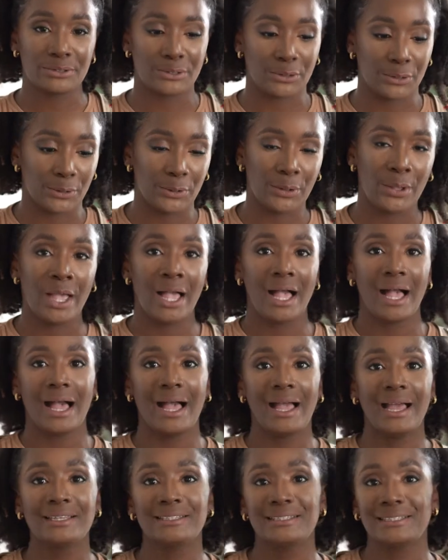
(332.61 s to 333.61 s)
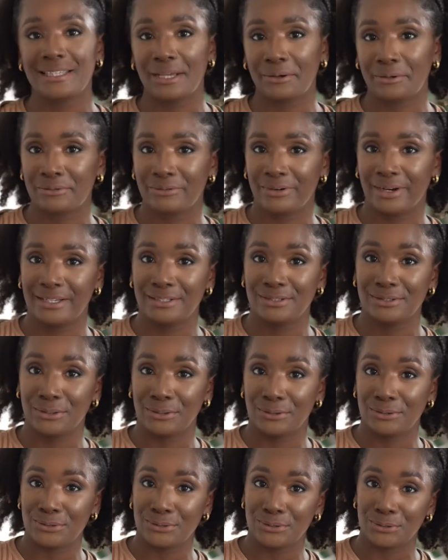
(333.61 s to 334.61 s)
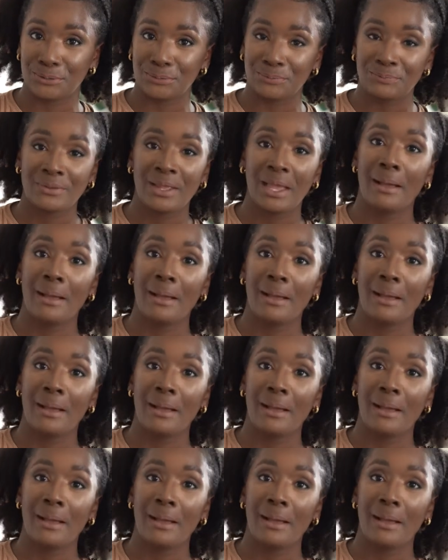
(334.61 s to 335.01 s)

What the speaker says: so I had to sacrifice those two.